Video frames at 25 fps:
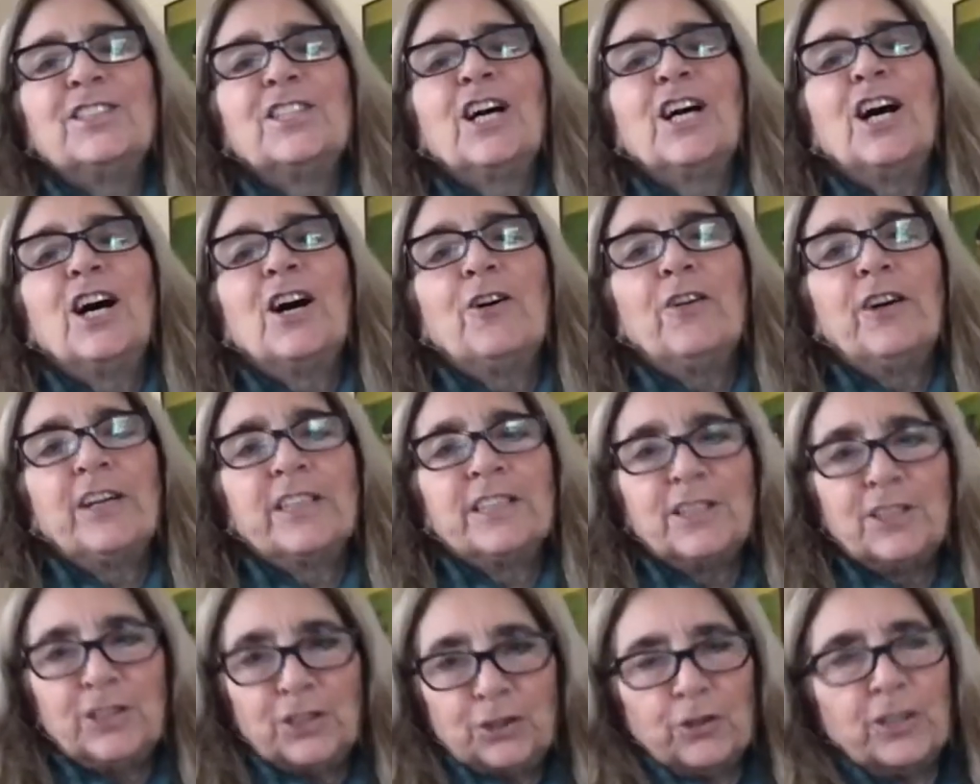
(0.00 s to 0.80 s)
on
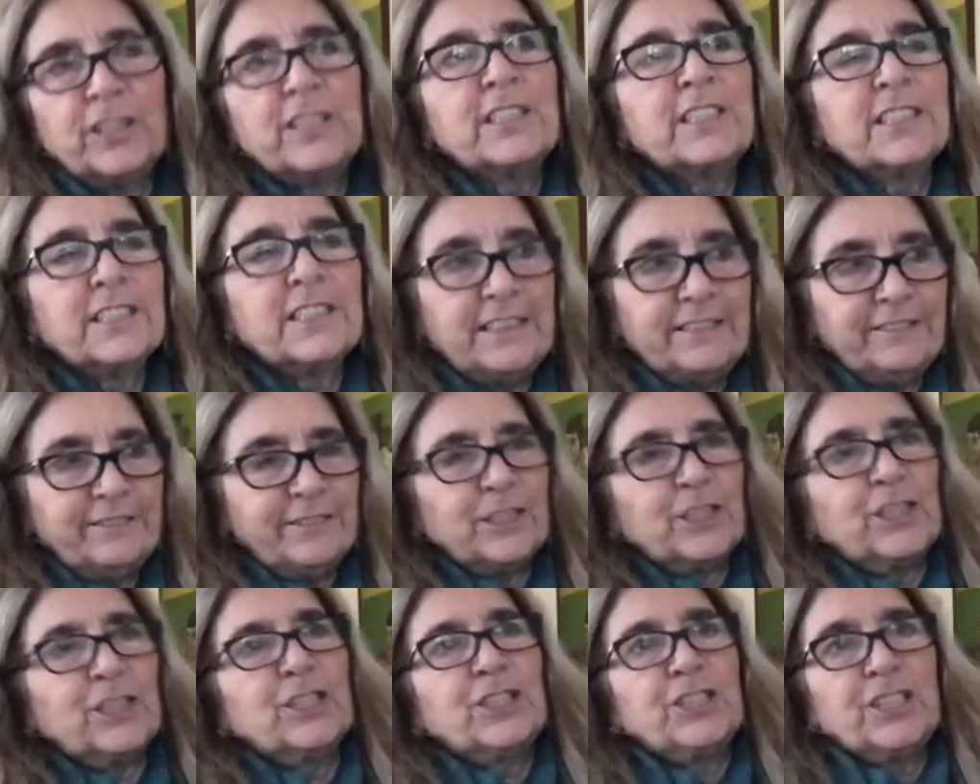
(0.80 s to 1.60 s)
the short sleeve
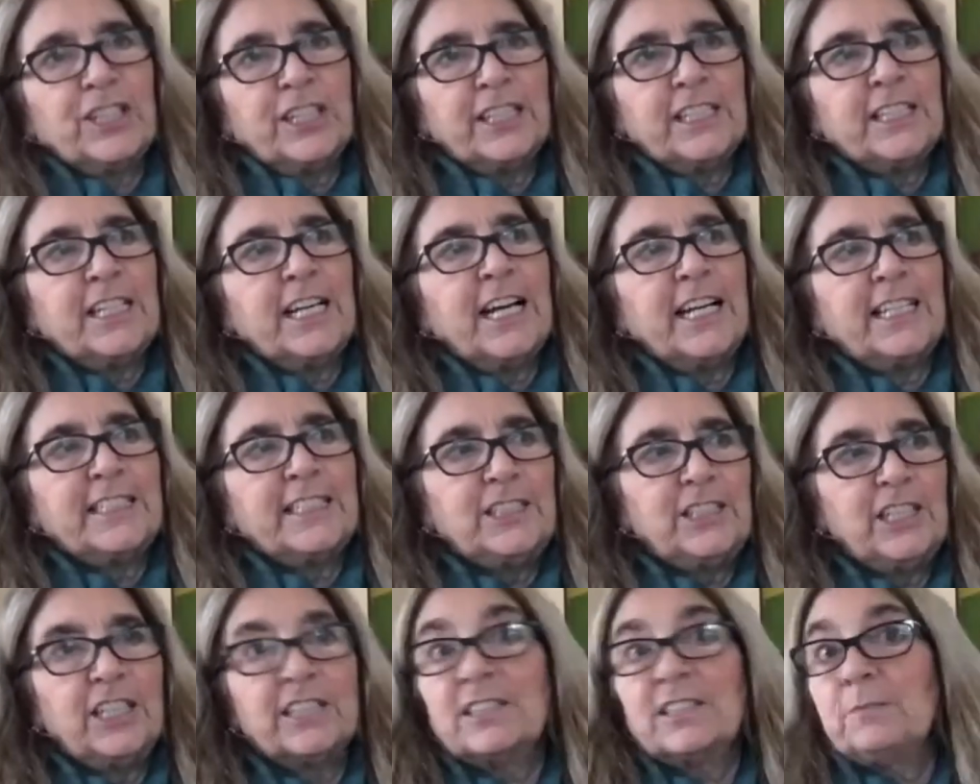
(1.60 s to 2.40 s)
version, I
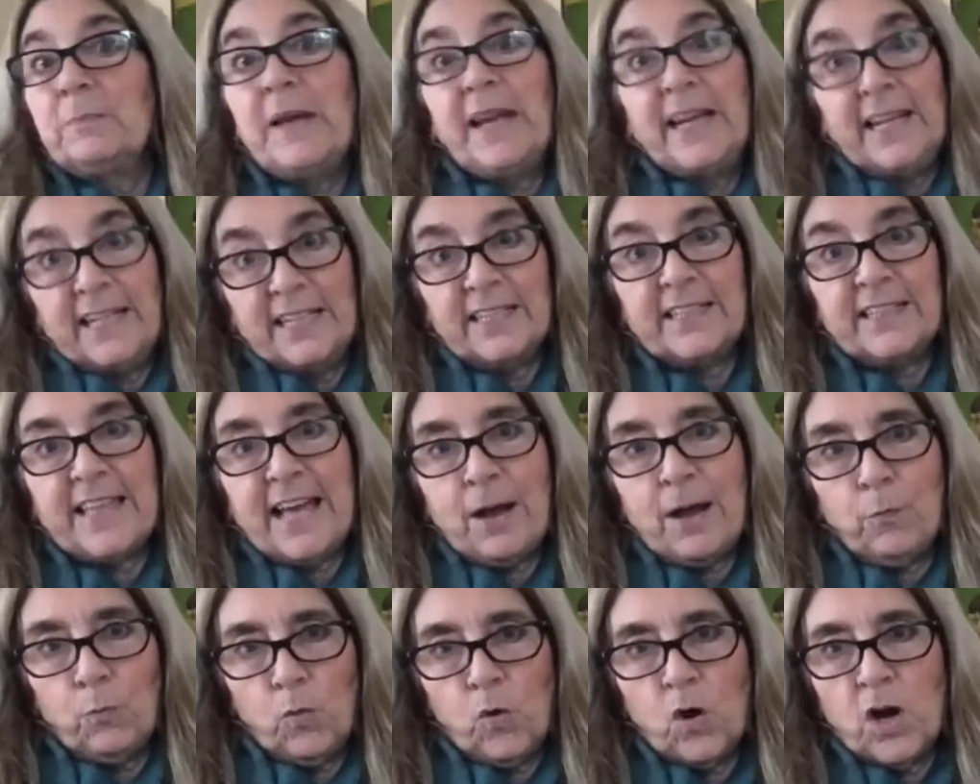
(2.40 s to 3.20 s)
just made it
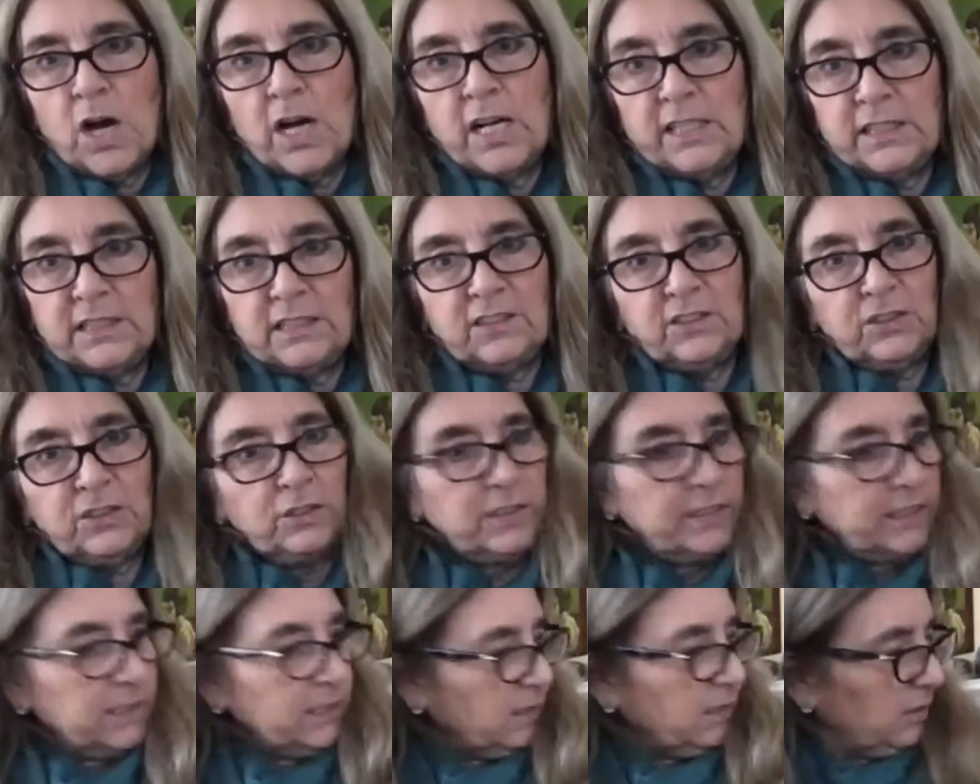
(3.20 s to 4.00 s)
that one, so
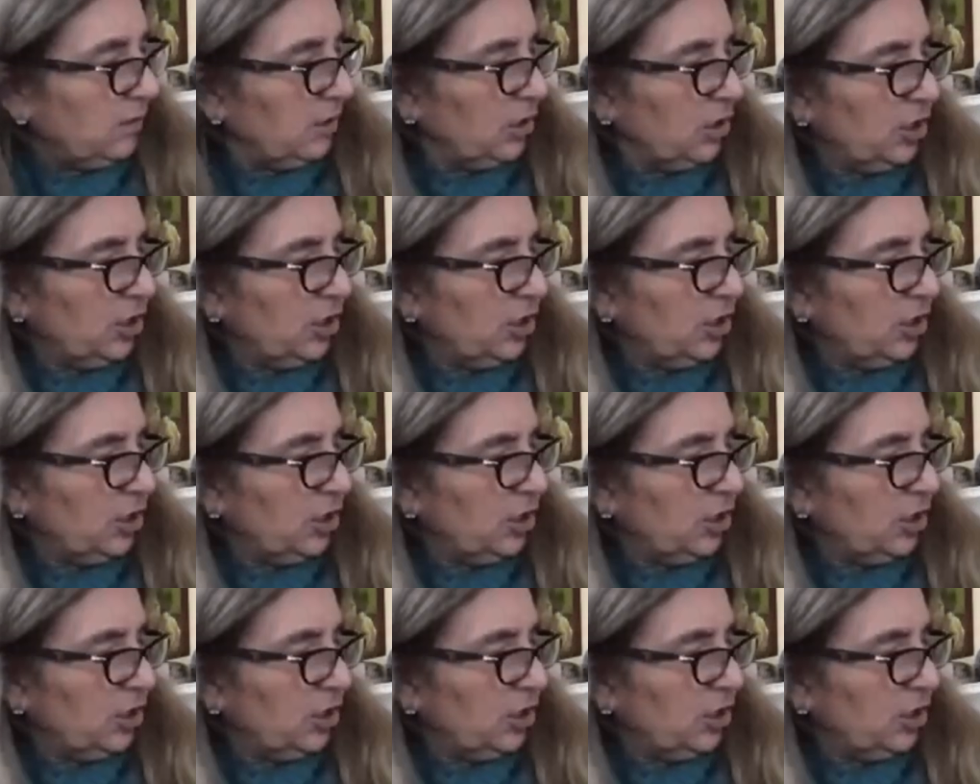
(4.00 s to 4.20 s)
that